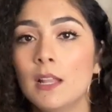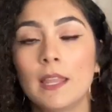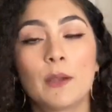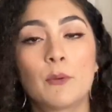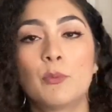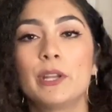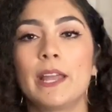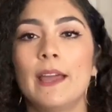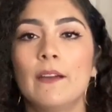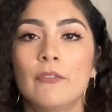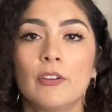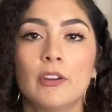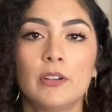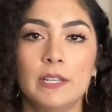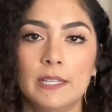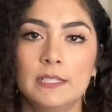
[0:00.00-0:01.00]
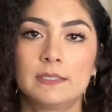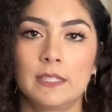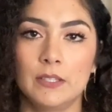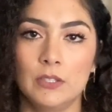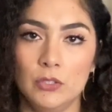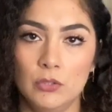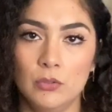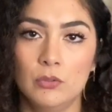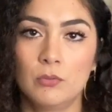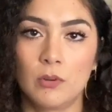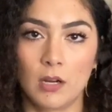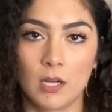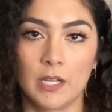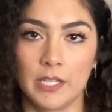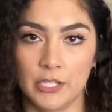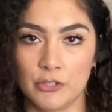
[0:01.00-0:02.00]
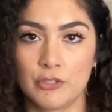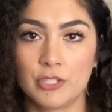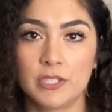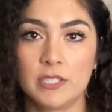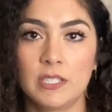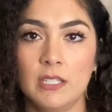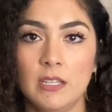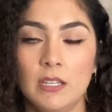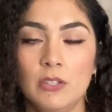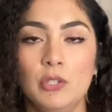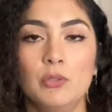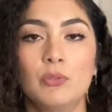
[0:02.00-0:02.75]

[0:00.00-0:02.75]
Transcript: Like whatever it is that you are interested in,